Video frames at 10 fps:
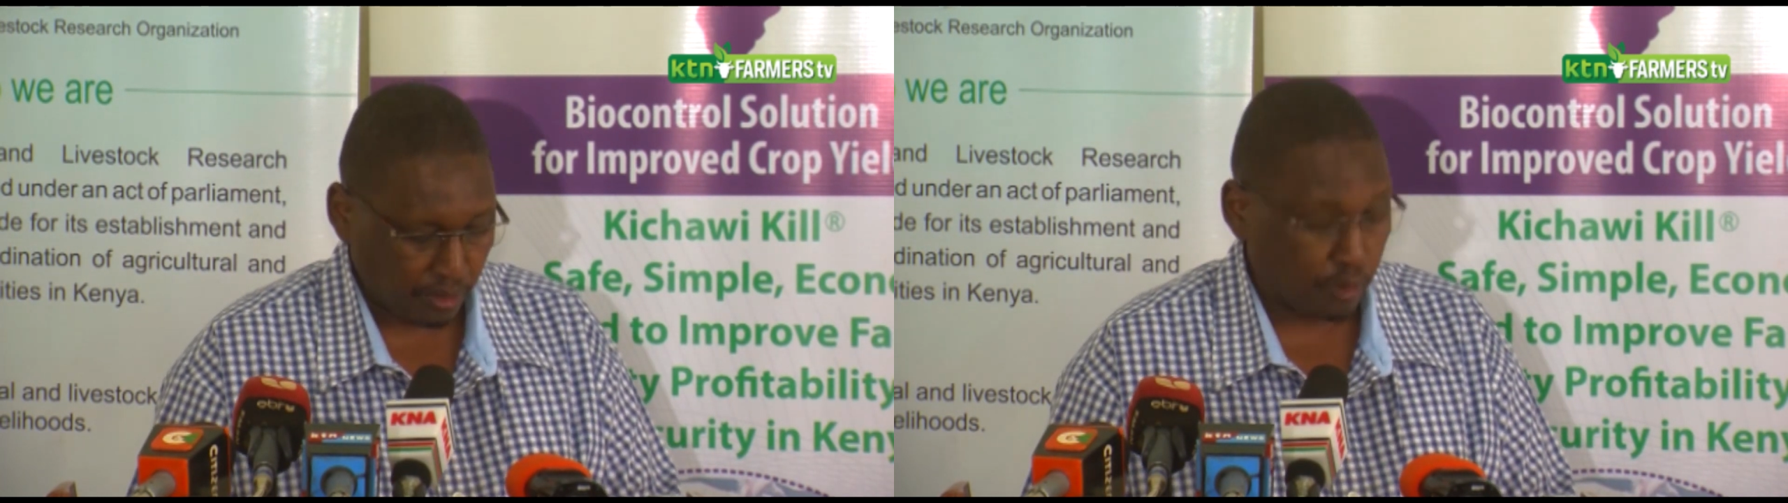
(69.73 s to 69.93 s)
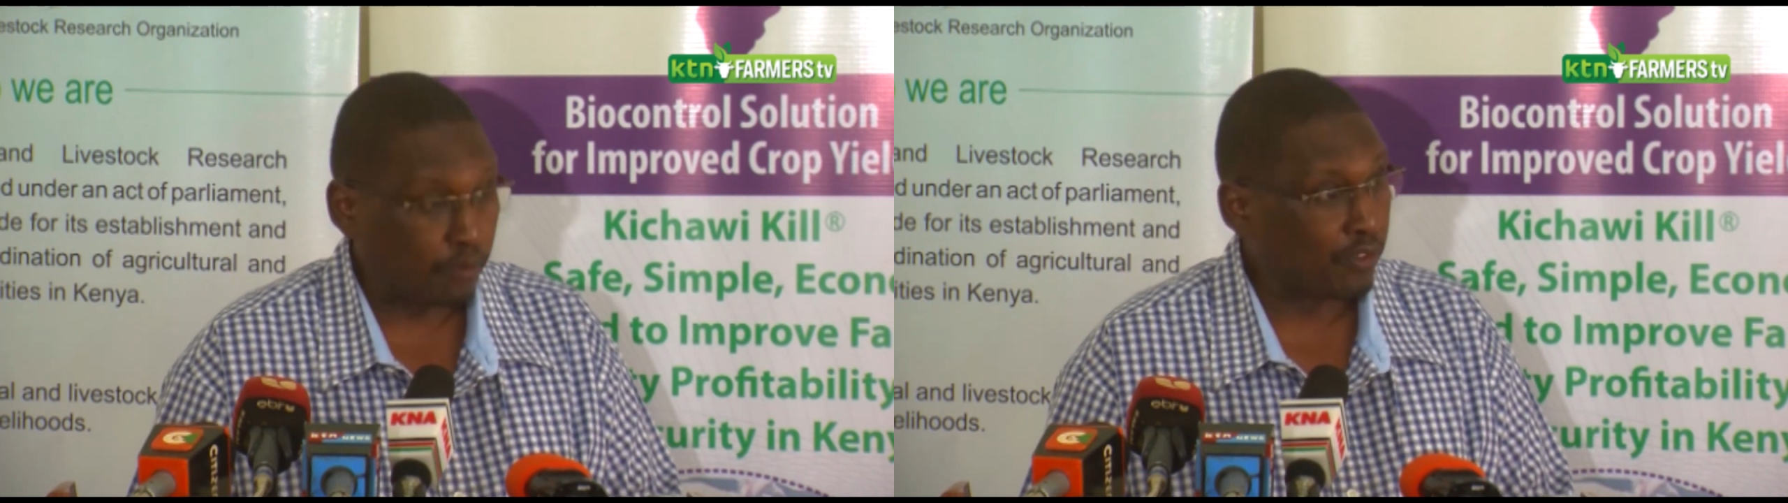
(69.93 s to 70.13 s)

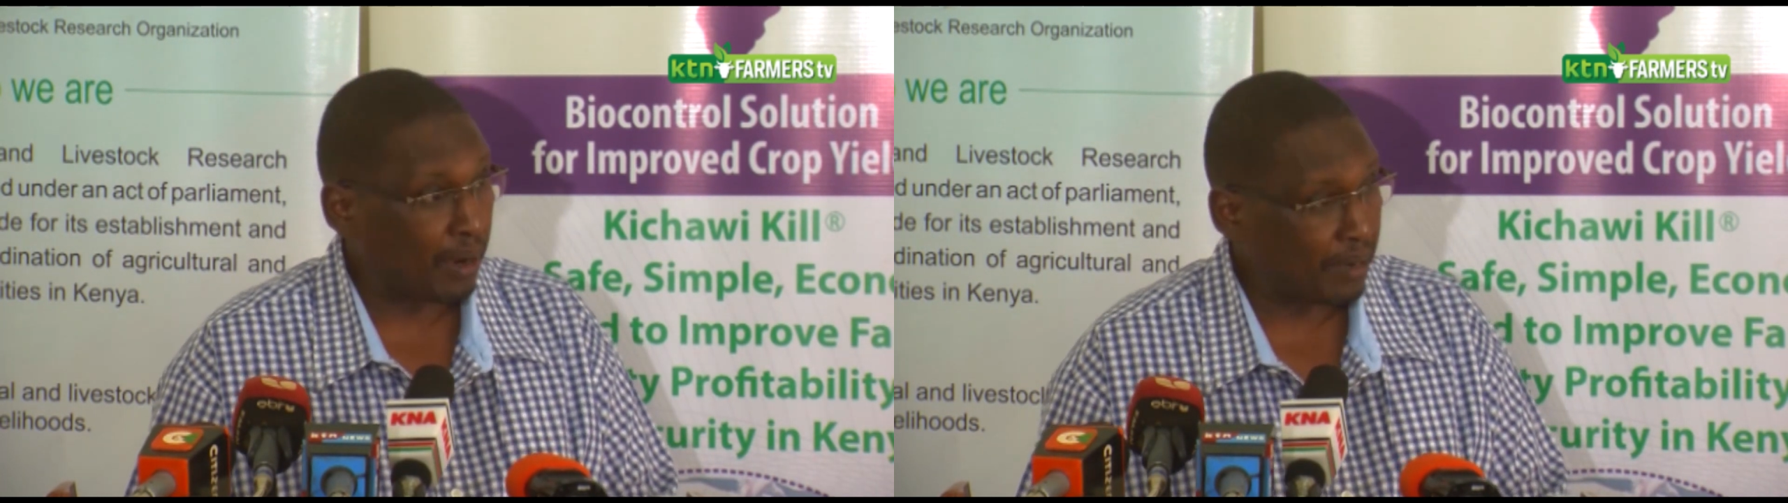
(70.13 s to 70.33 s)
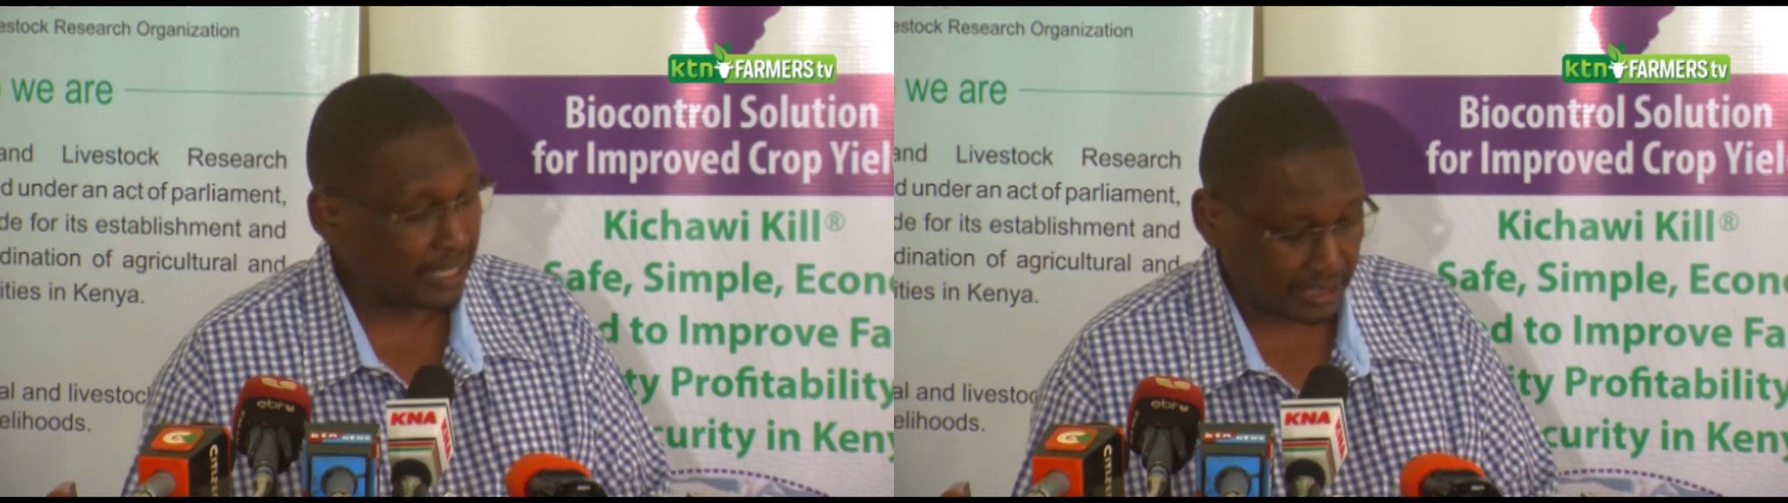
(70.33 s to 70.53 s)
from
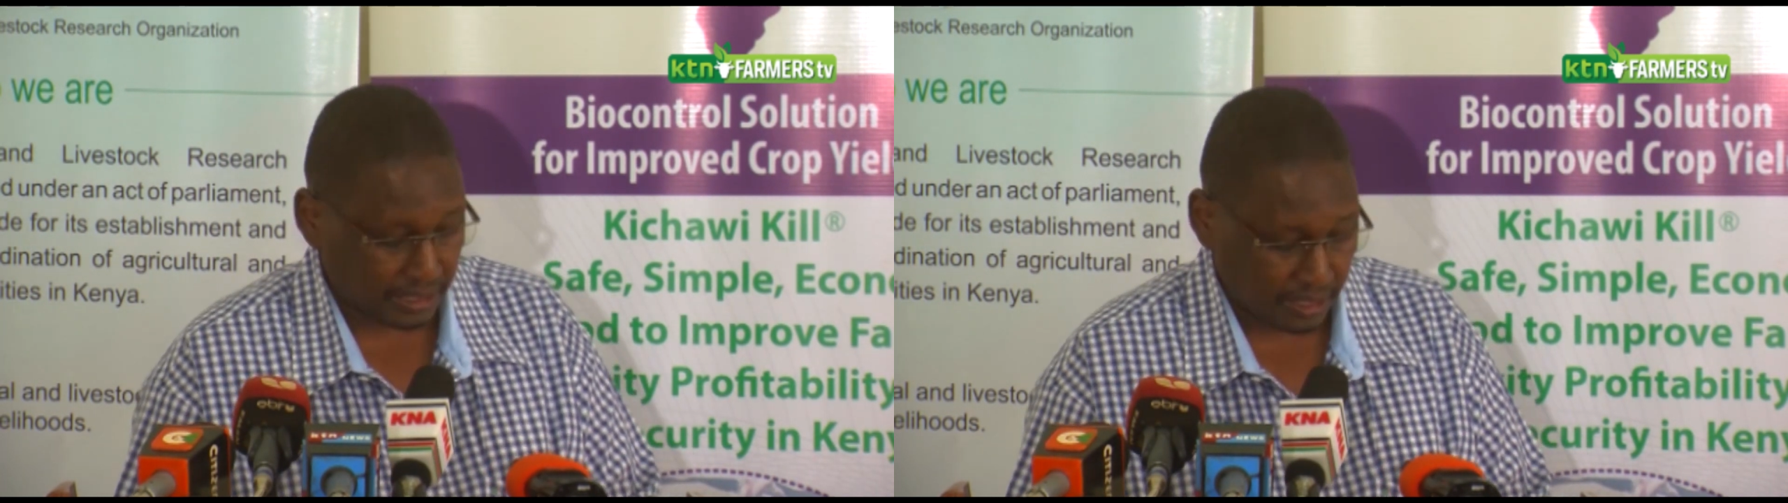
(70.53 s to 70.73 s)
farmers